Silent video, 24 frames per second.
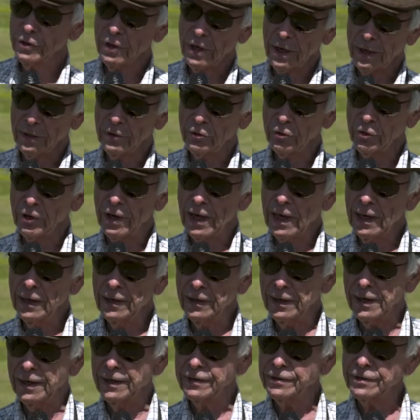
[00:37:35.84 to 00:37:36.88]
so I could
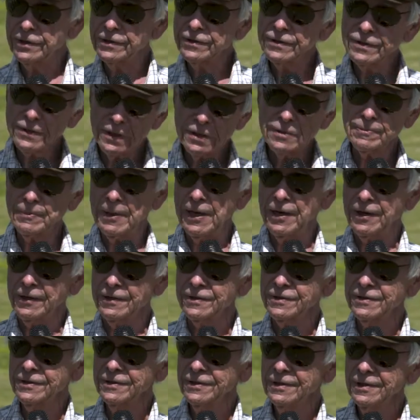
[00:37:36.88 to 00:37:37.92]
allocate it six
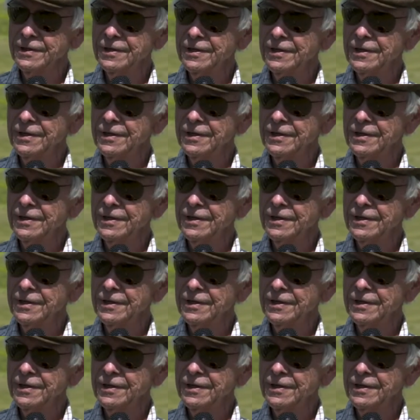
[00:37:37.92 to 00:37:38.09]
paddocks